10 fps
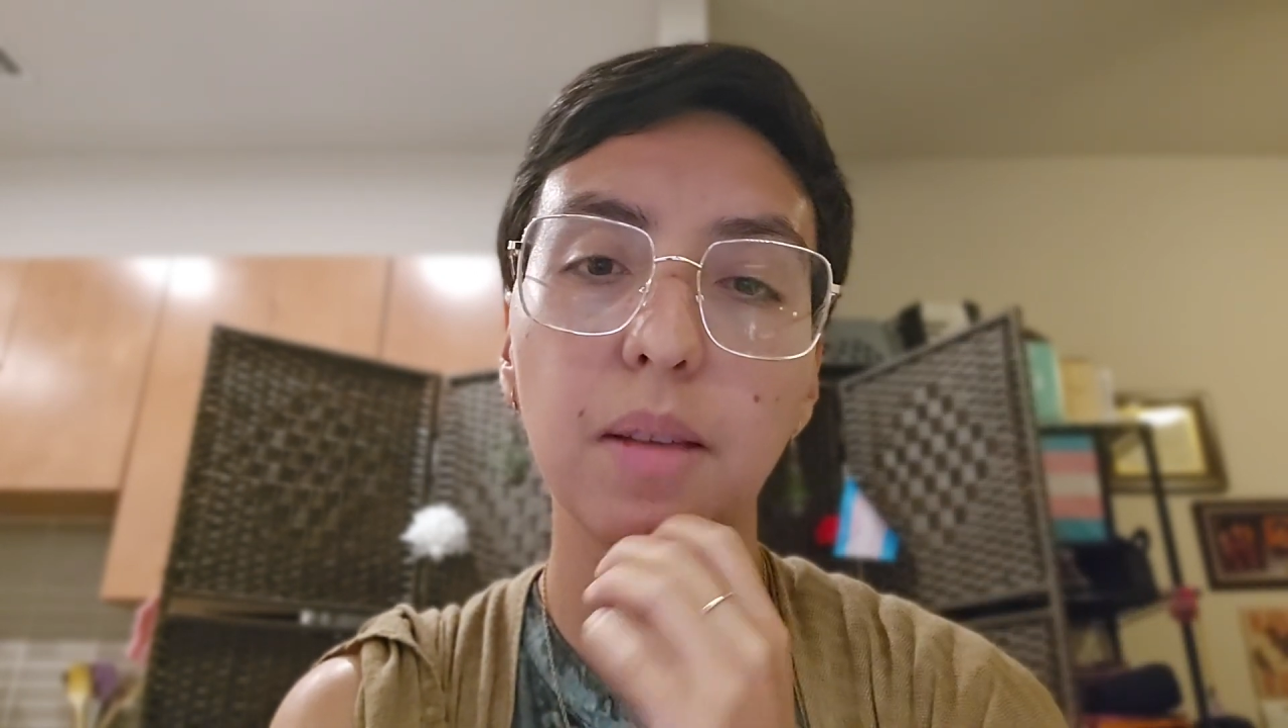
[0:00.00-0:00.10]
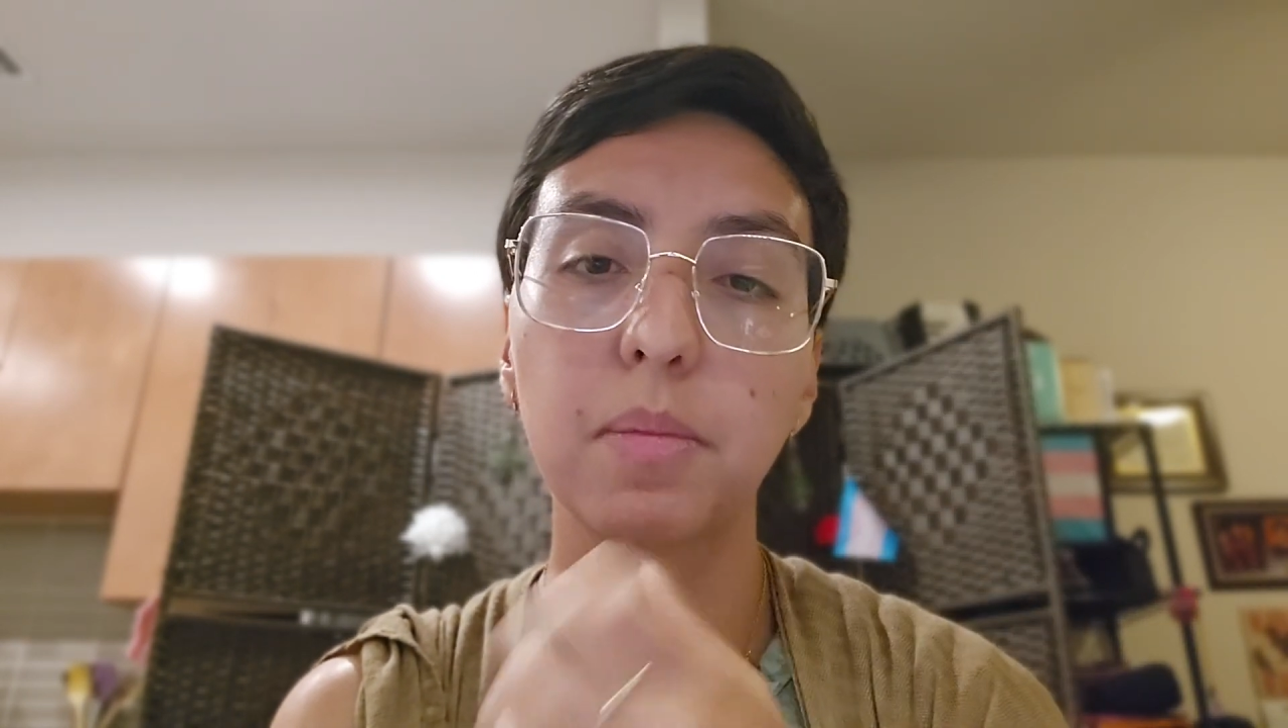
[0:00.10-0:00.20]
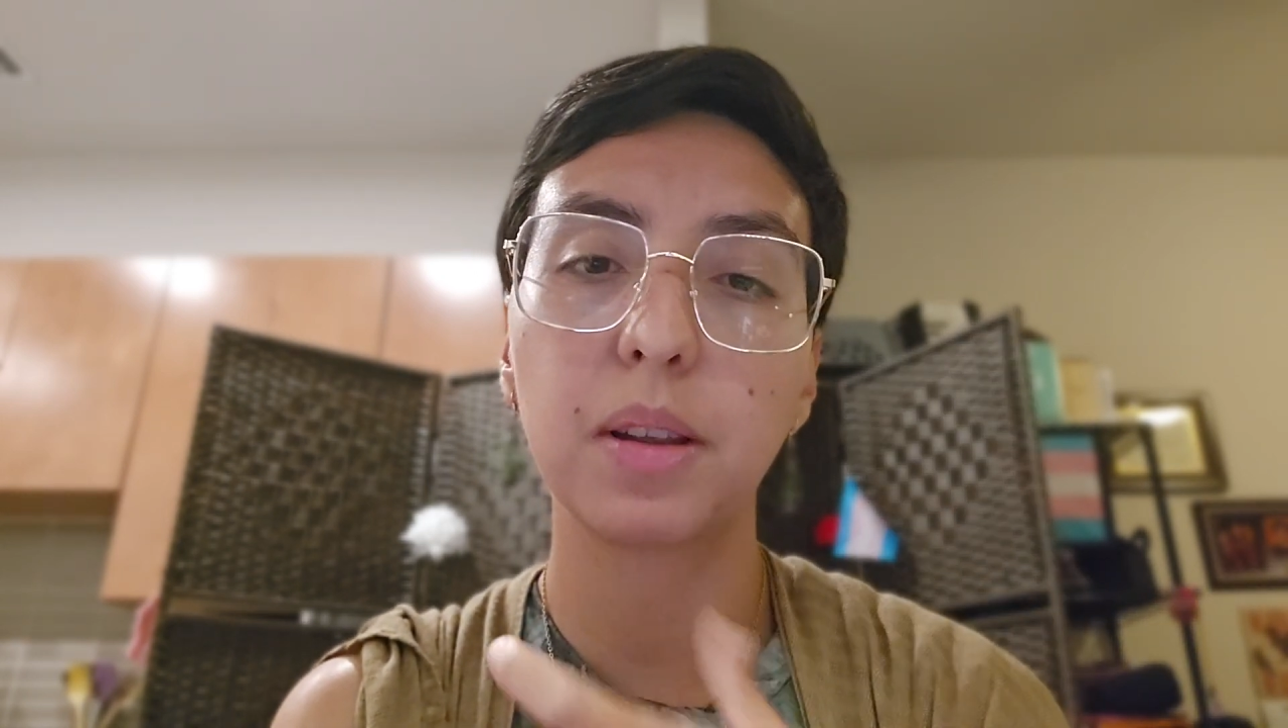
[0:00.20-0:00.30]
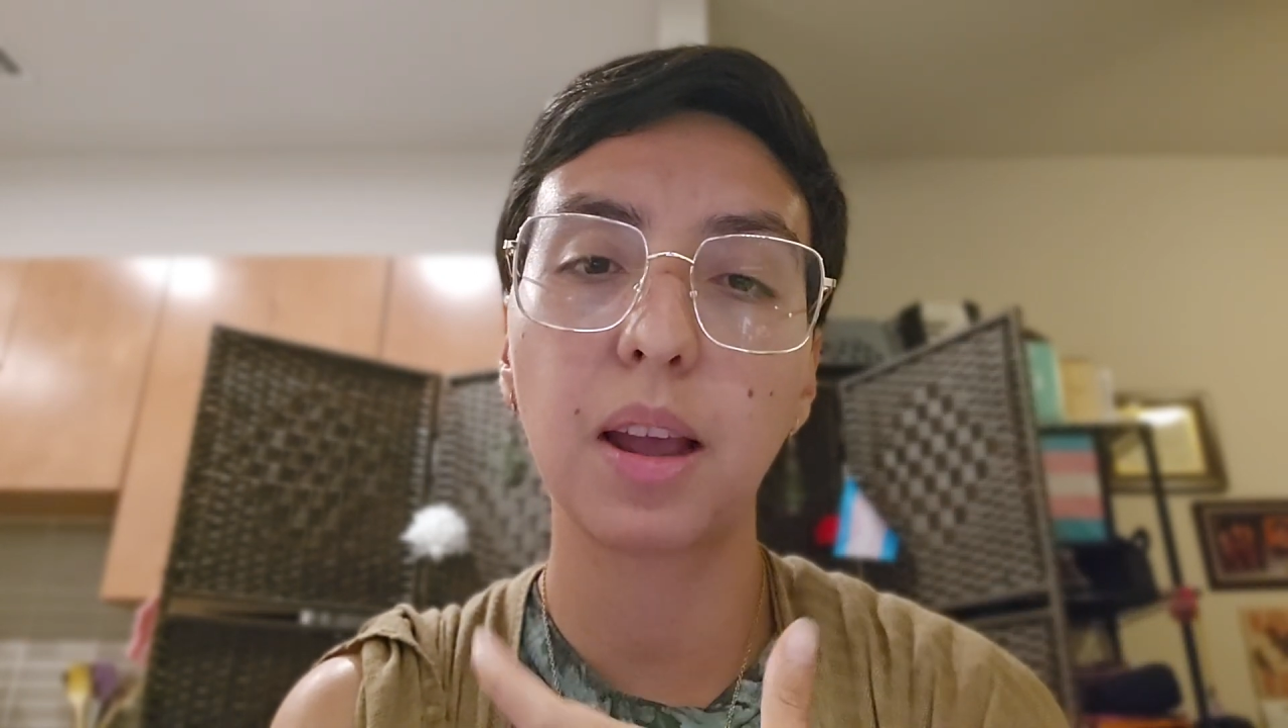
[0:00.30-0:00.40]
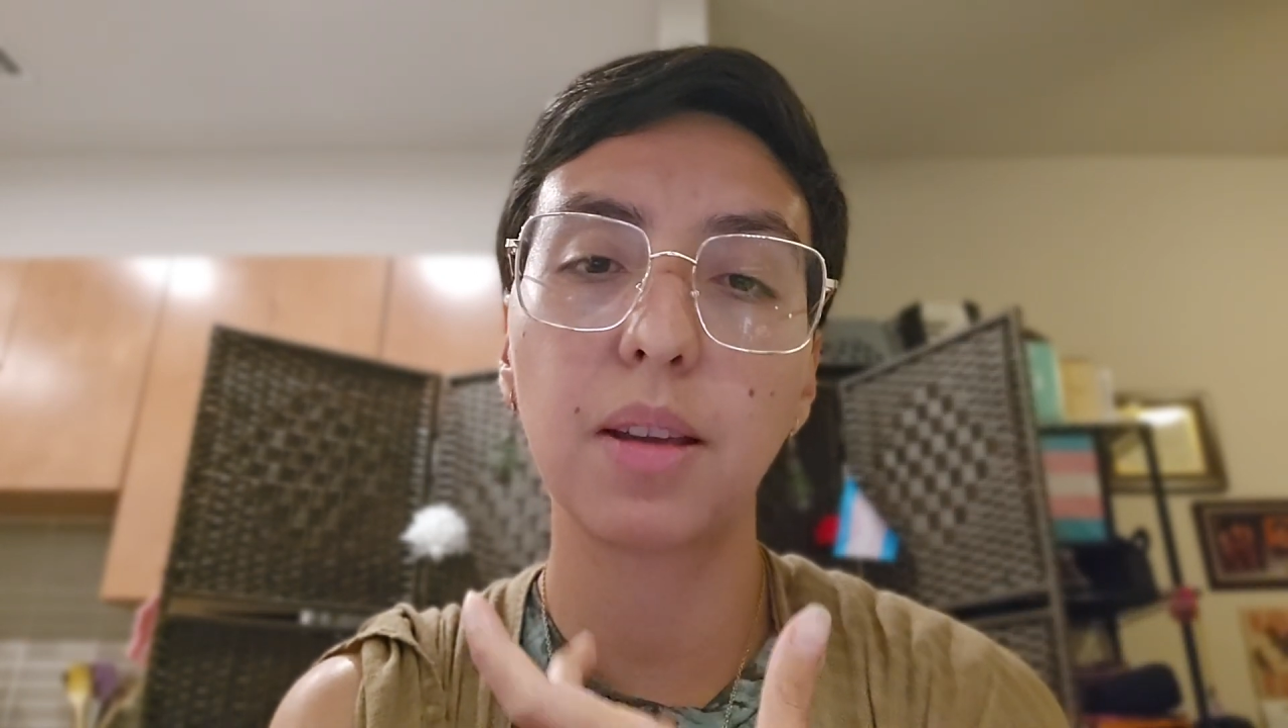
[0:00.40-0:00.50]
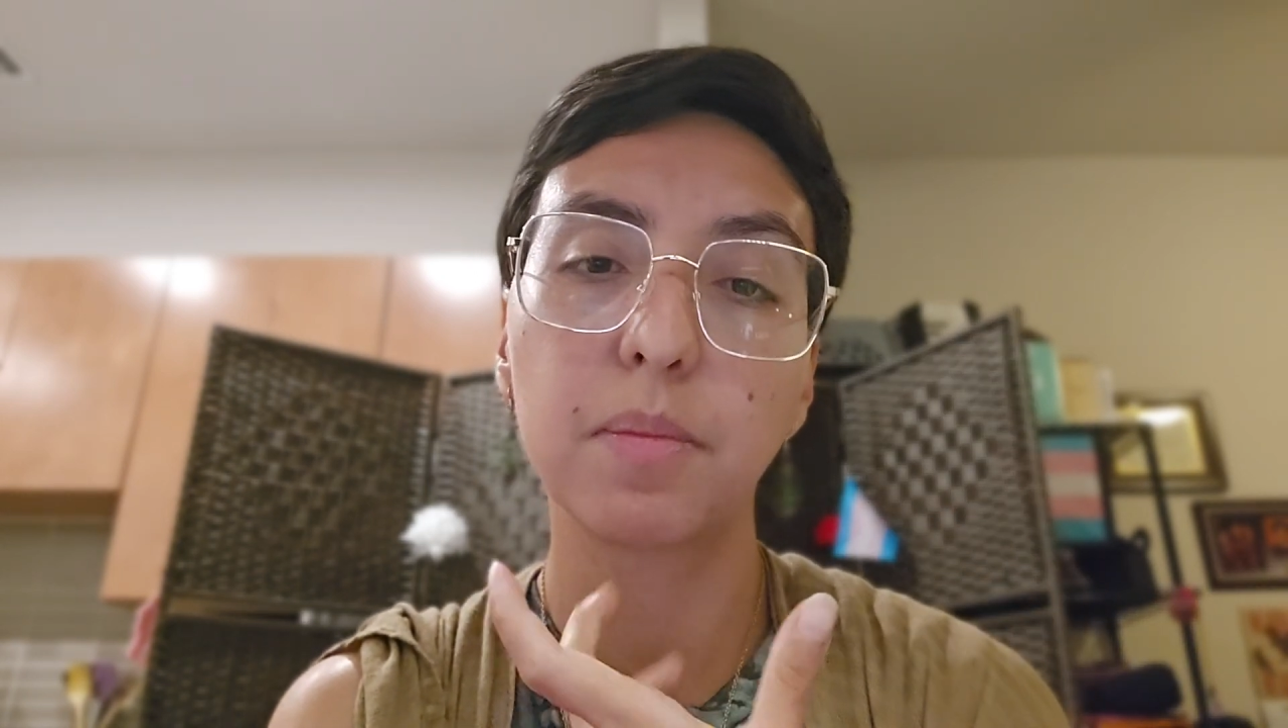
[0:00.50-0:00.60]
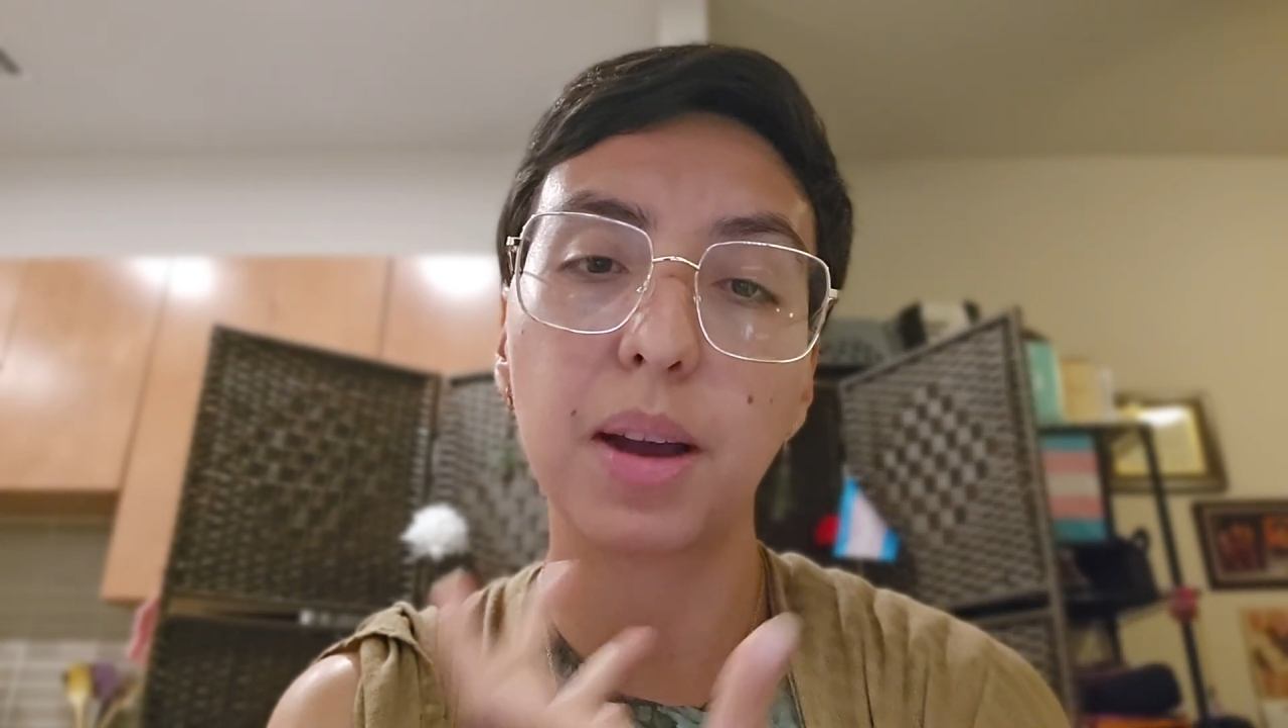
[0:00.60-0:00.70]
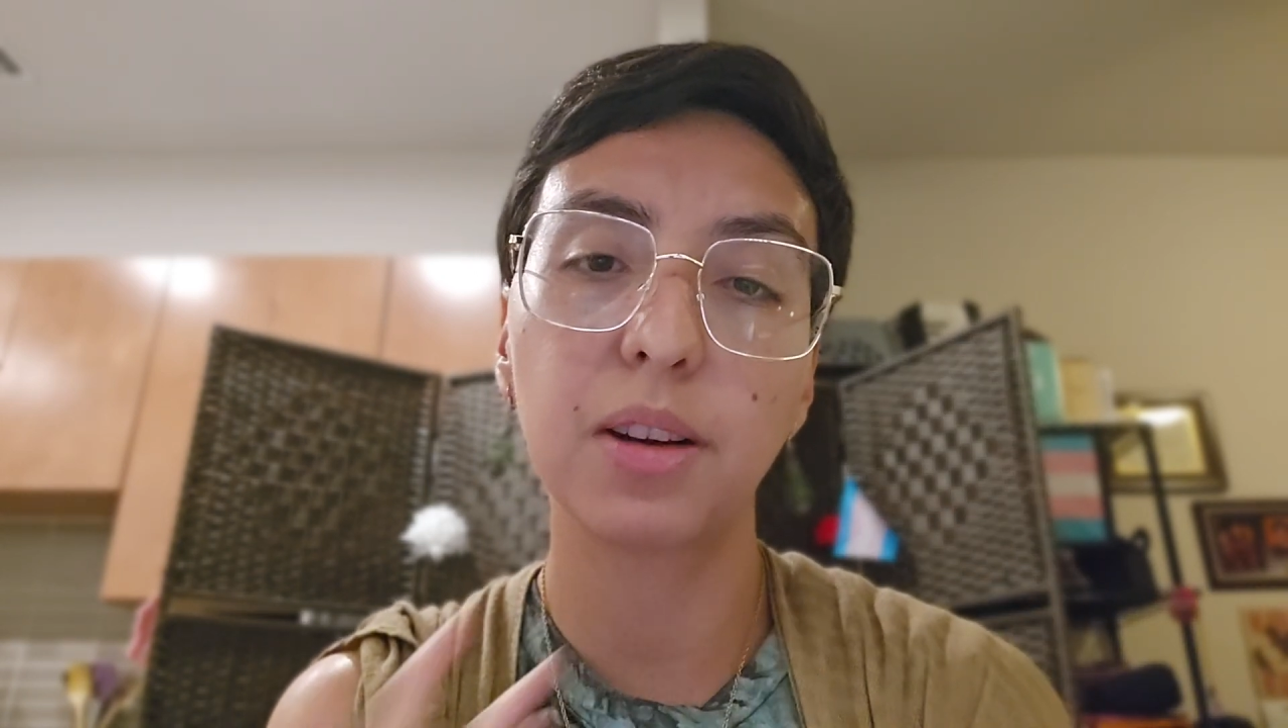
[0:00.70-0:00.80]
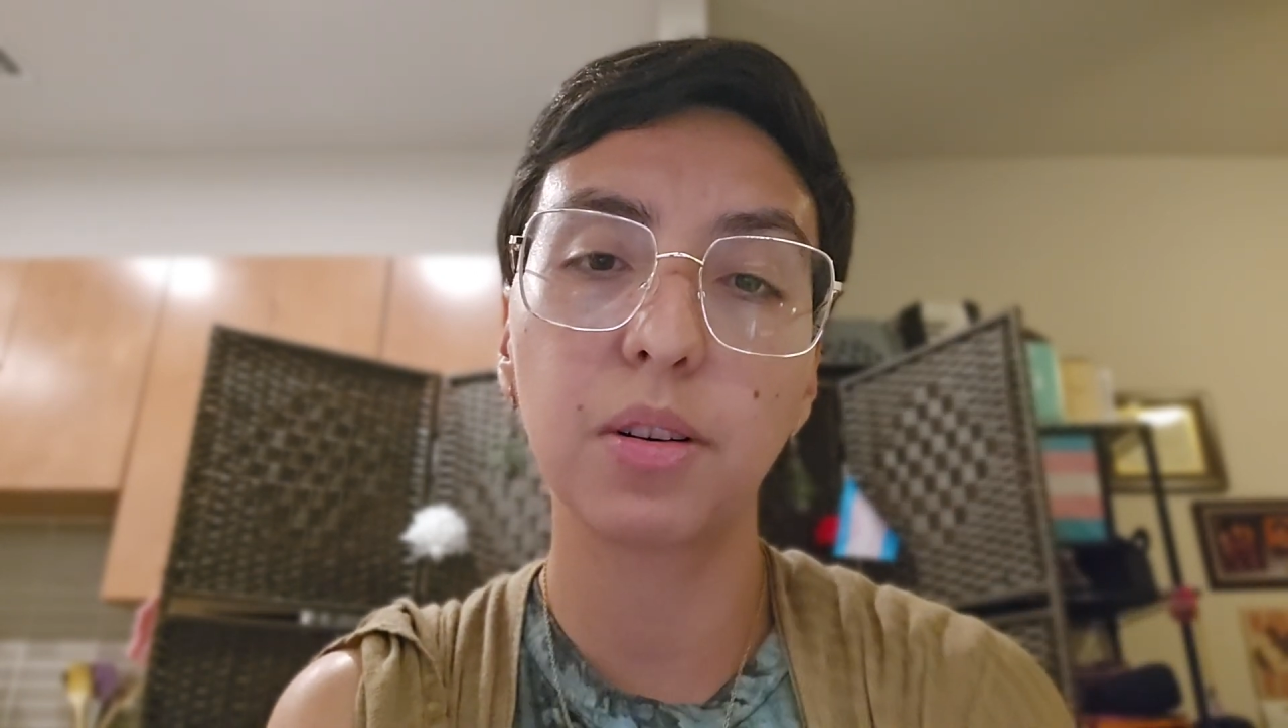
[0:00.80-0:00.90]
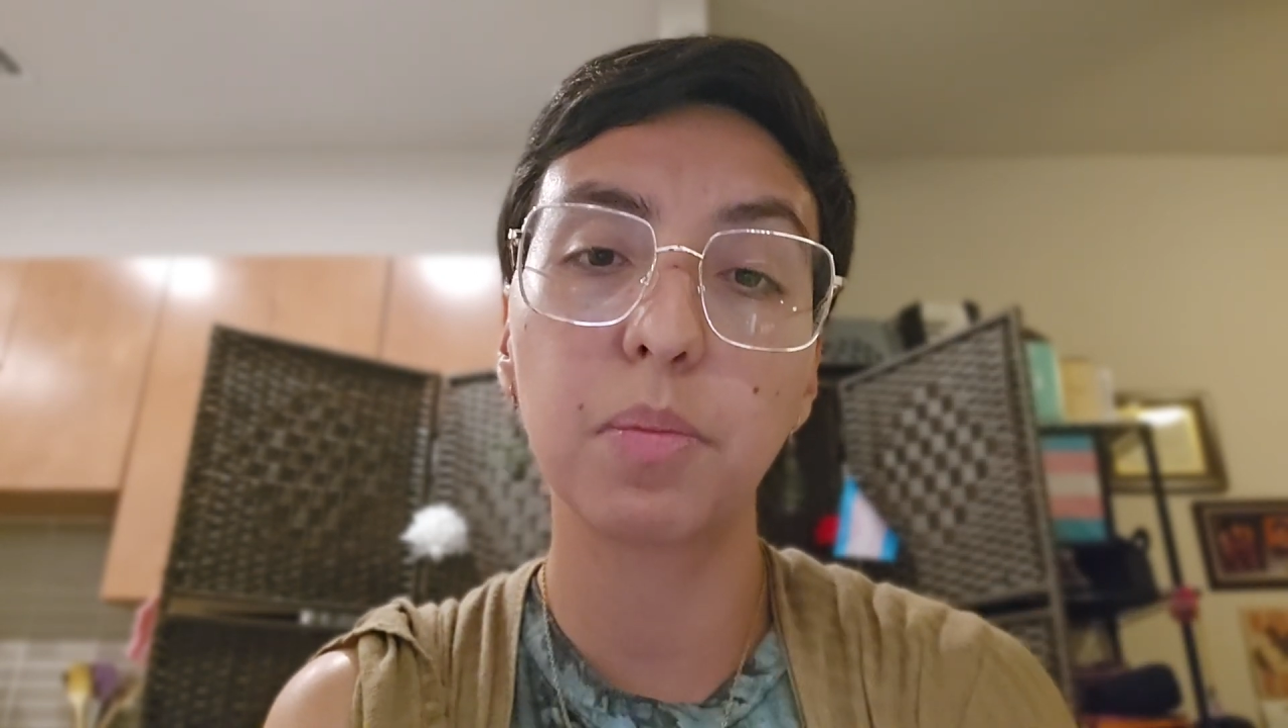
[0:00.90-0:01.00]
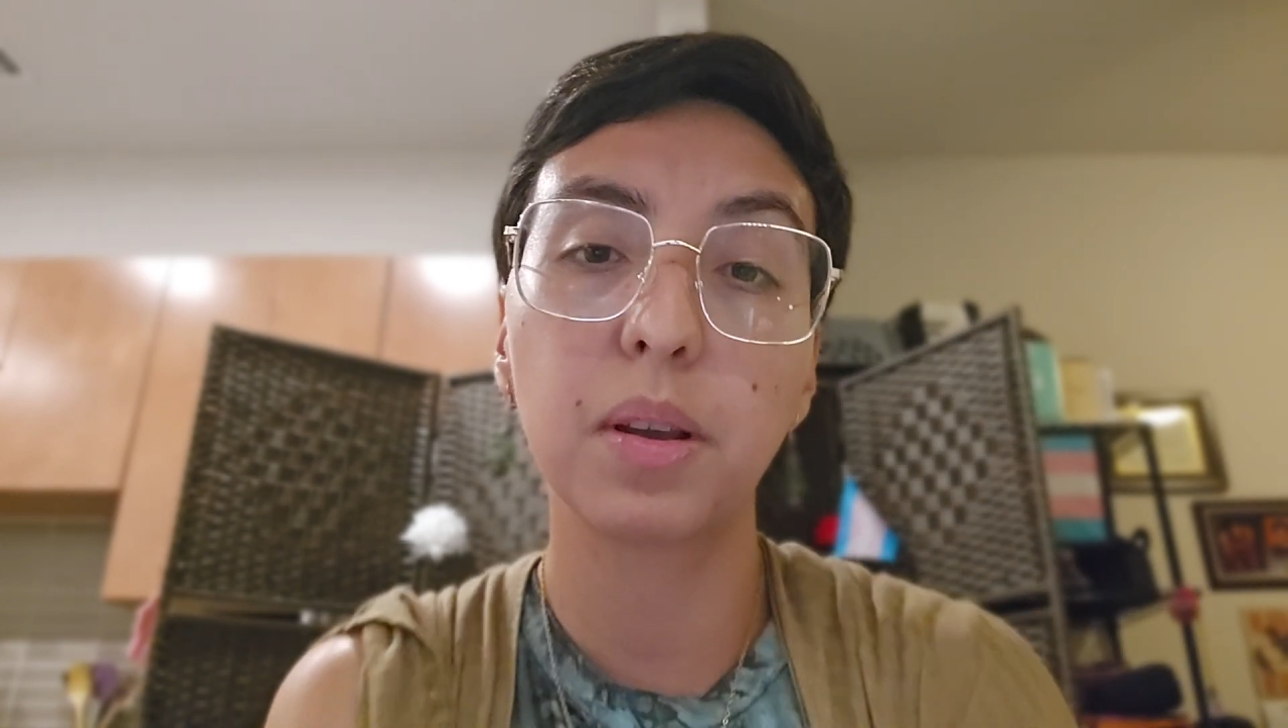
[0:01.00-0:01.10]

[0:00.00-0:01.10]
I mean, I might not